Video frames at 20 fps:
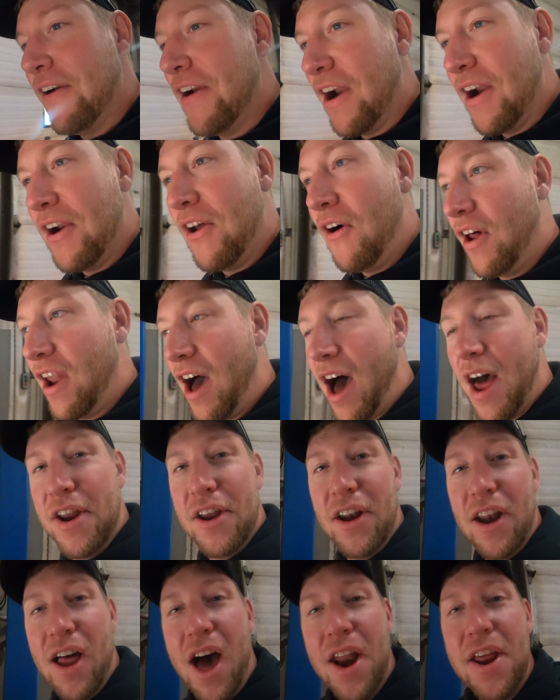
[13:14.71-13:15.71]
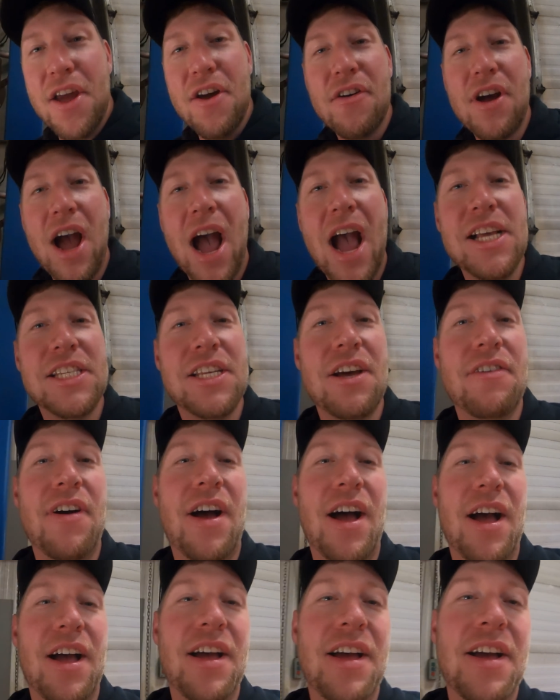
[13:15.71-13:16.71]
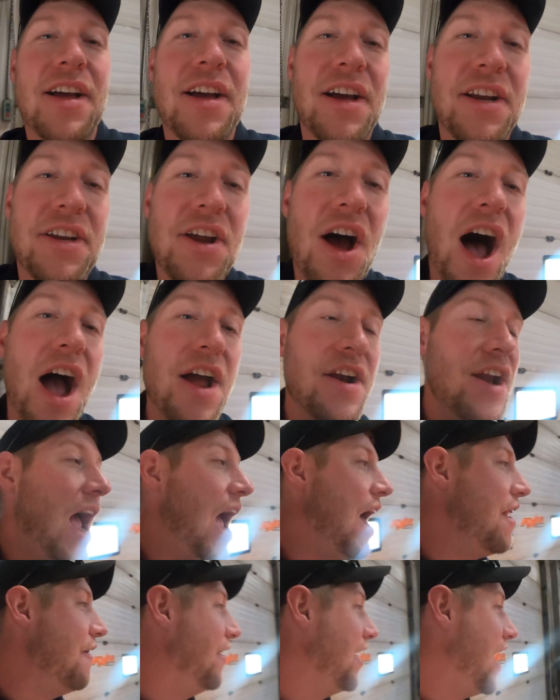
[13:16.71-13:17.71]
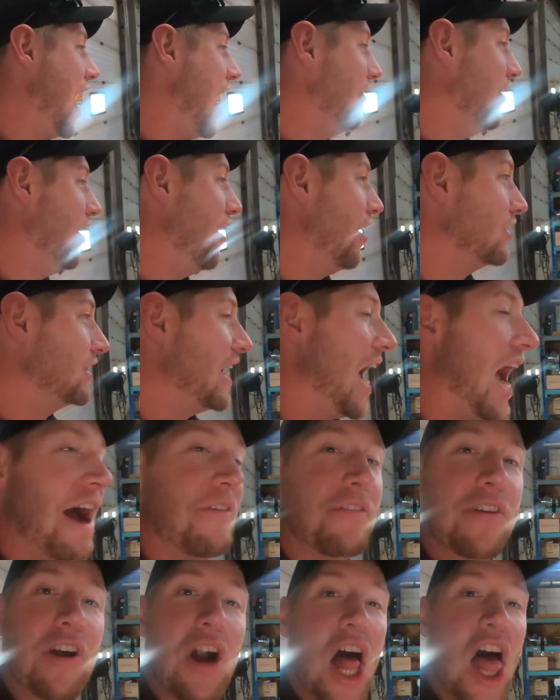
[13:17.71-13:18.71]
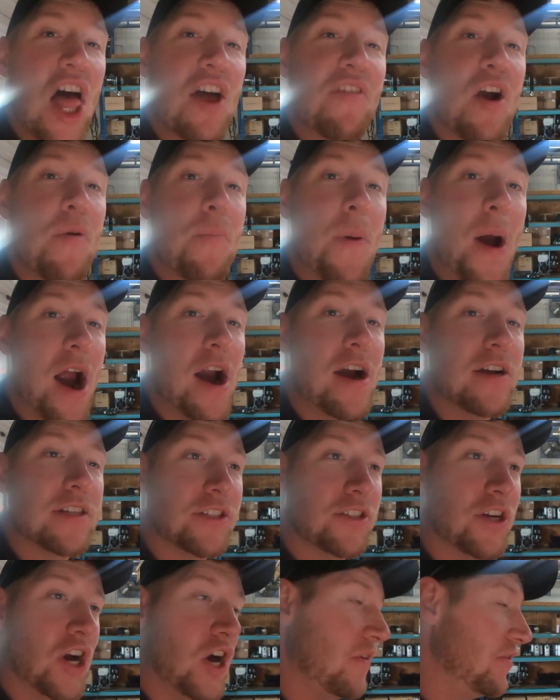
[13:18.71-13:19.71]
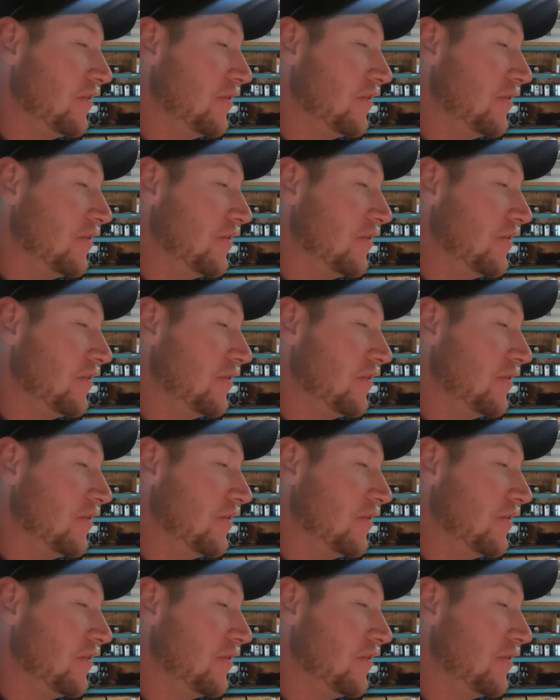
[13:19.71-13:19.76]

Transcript: or know a lot of you guys have talked to Henry. Henry looks after all of our parts, service,